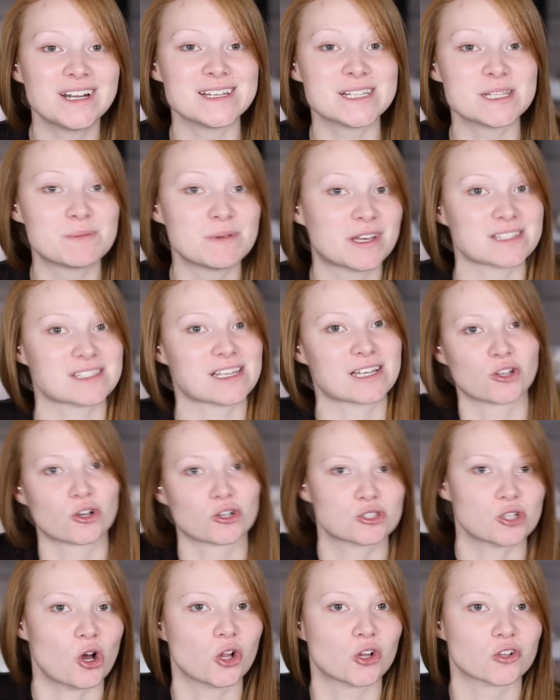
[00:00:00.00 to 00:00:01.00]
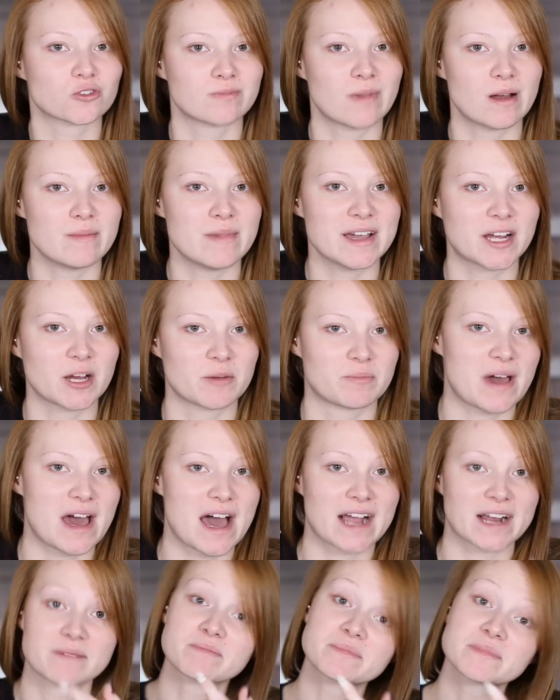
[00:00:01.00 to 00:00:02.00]
is because I looked all over my makeup
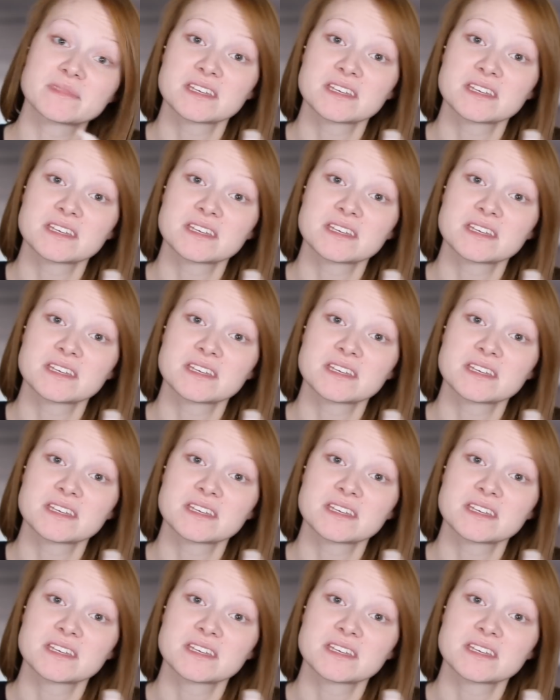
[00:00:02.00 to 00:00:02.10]
bag.